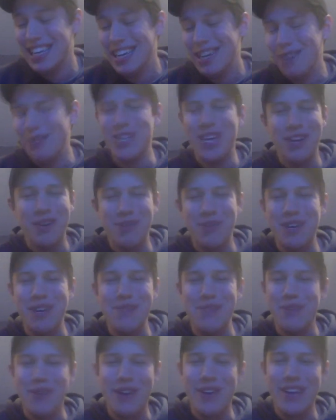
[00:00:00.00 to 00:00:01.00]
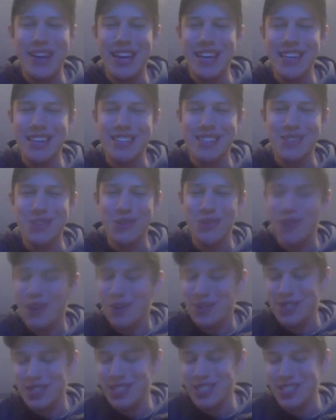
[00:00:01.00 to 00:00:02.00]
which I don't blame them. I would hate us too if I
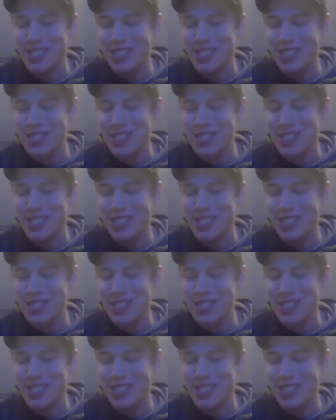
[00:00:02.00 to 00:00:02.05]
wasn't on